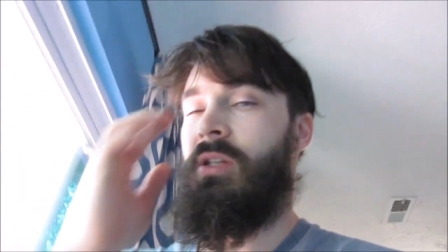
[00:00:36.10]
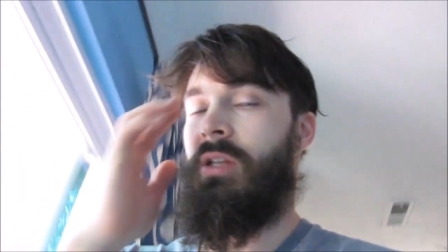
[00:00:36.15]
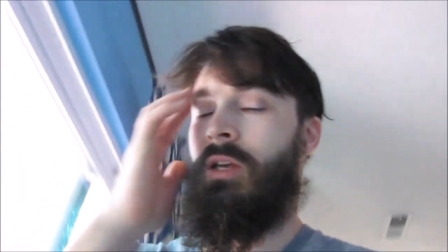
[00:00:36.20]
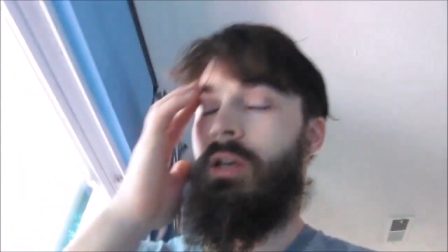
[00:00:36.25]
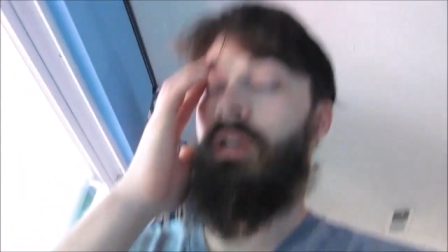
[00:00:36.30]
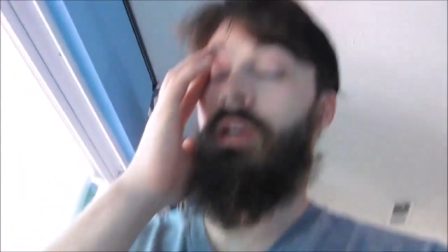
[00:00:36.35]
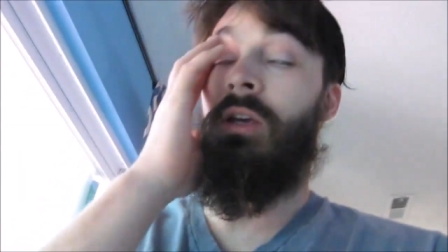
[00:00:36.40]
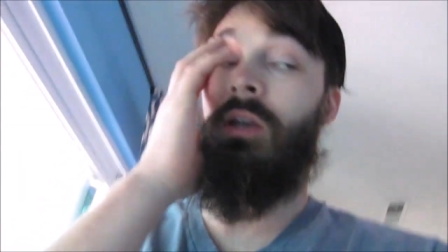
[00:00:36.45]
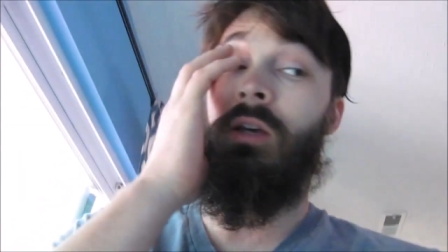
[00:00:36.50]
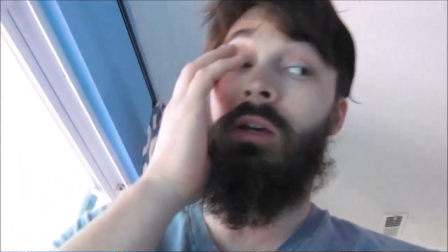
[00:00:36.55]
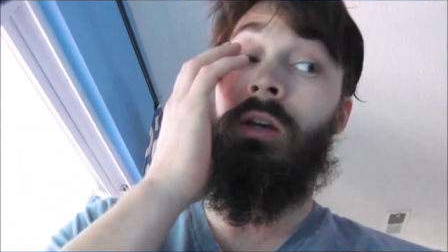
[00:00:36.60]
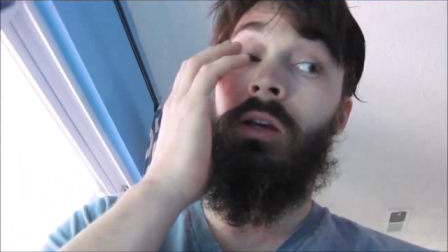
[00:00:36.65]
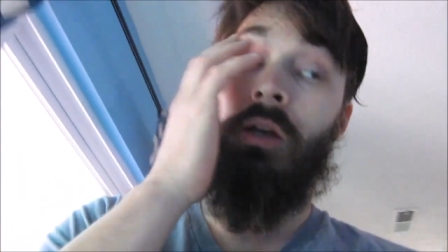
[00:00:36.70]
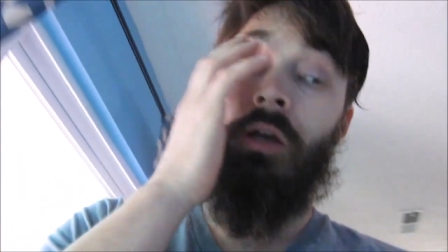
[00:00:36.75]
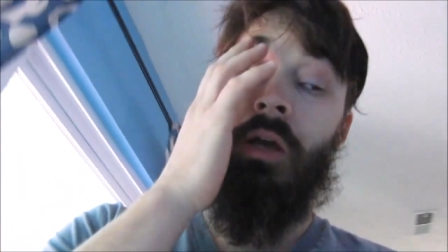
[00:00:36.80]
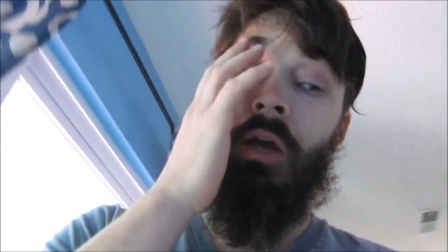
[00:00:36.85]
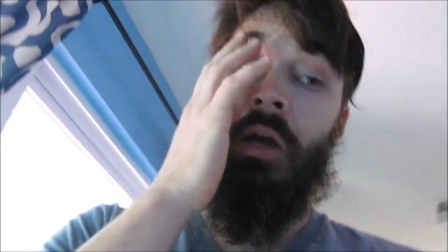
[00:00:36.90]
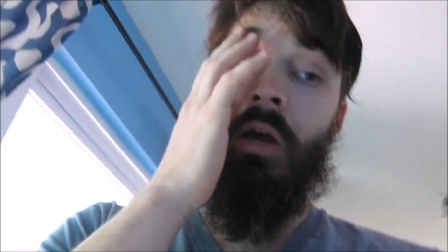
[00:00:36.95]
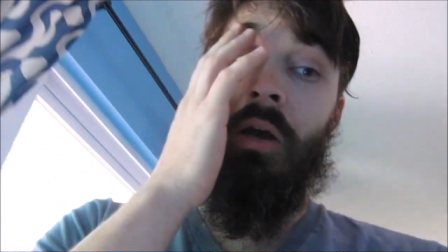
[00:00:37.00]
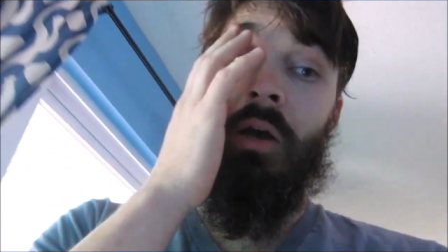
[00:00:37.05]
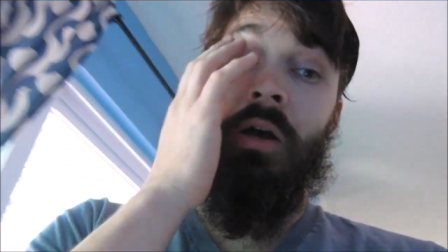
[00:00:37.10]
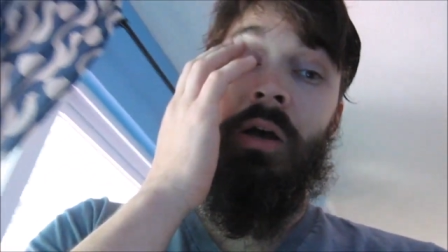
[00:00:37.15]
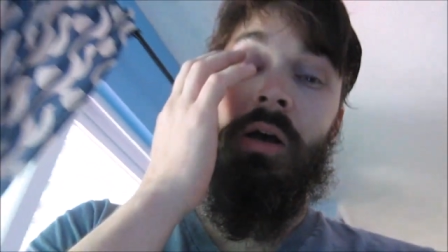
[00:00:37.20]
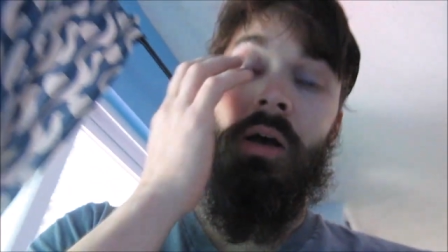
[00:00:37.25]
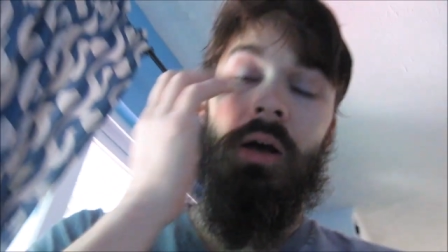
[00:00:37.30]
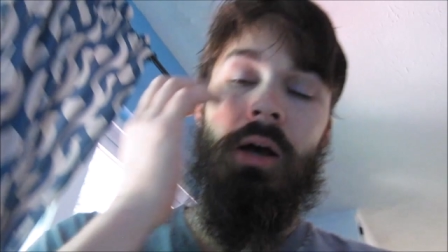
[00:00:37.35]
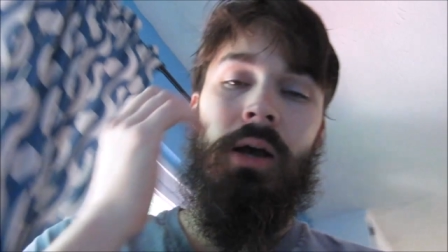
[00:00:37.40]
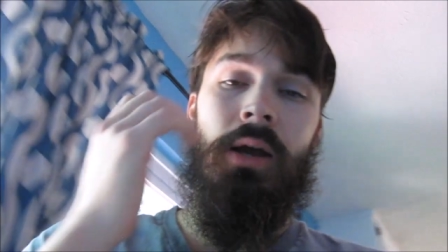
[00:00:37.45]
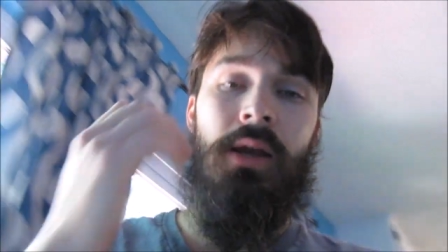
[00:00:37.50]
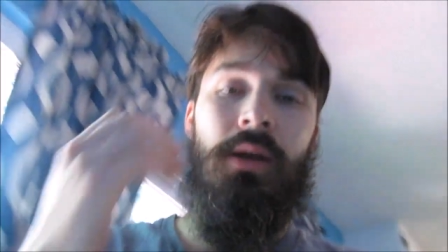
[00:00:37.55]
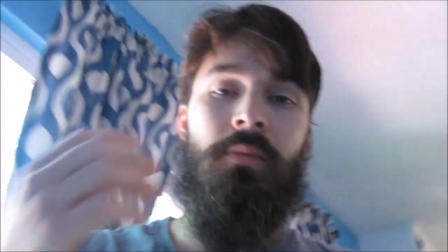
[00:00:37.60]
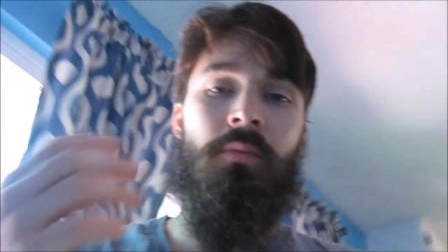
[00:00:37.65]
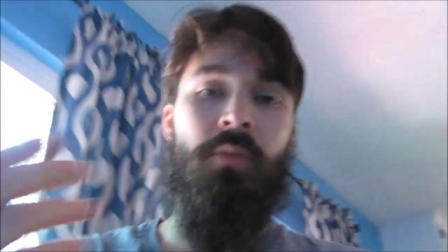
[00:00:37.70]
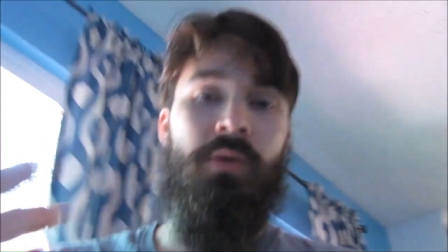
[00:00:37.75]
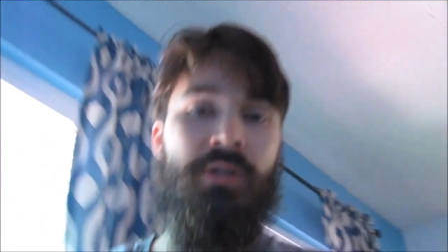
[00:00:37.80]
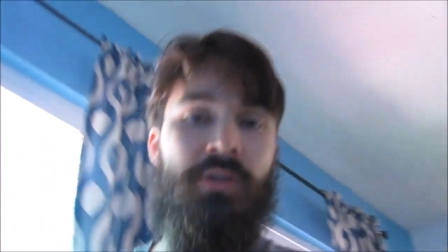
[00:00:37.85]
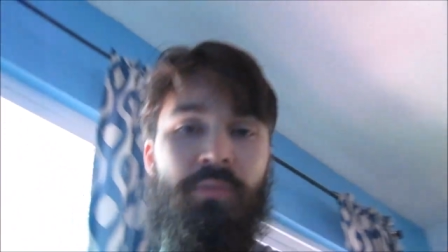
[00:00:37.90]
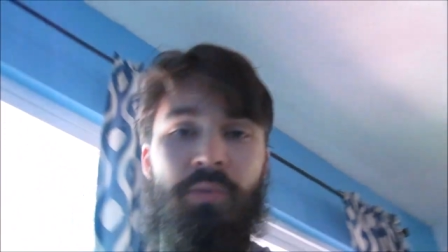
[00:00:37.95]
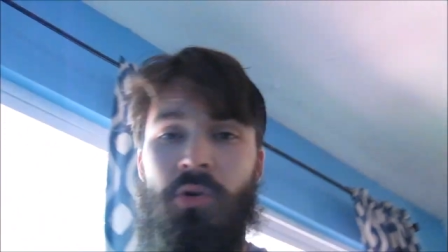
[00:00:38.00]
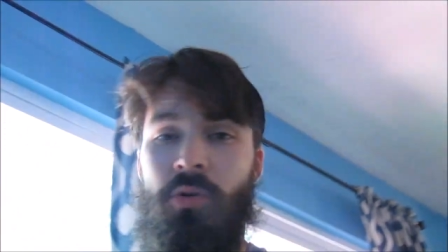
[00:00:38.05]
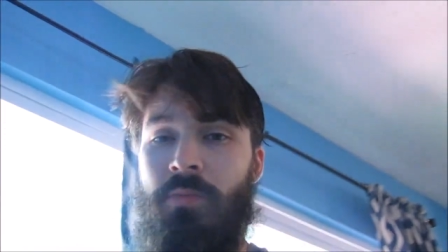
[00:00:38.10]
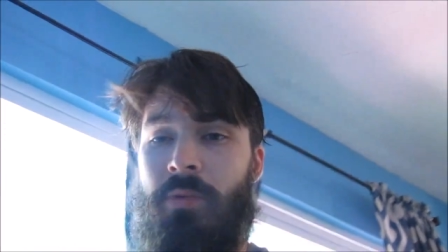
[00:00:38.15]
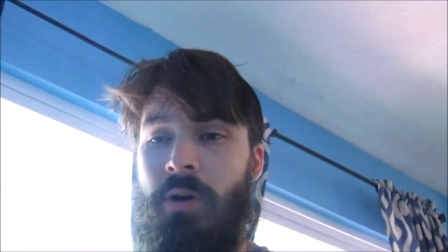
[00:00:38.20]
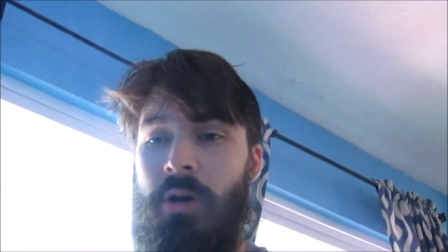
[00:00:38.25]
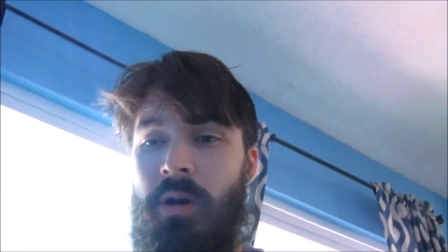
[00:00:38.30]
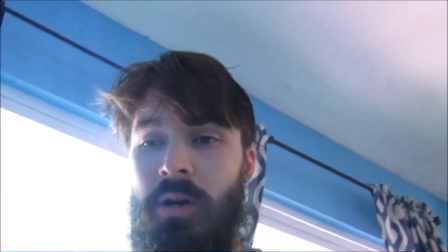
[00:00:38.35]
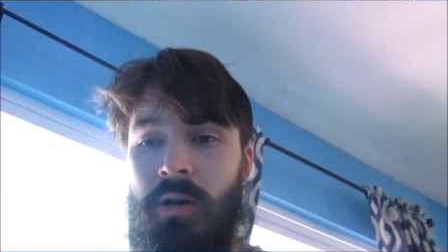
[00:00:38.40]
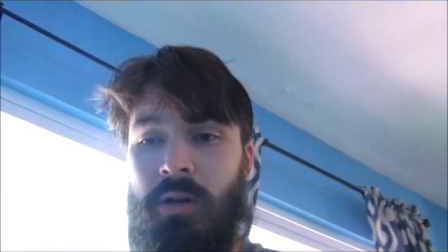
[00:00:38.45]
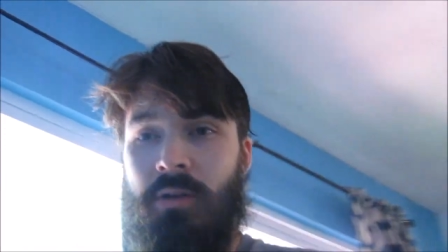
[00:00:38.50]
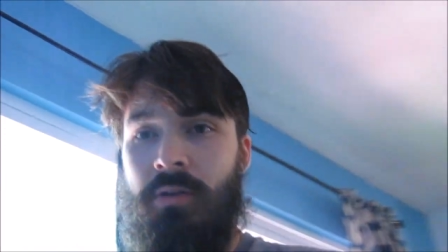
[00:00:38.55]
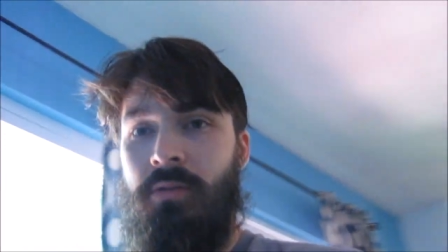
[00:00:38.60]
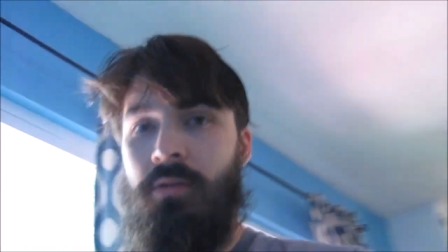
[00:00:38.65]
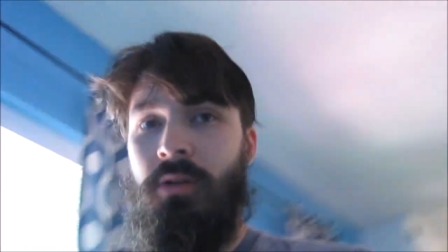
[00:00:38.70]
like, I went to pull apart.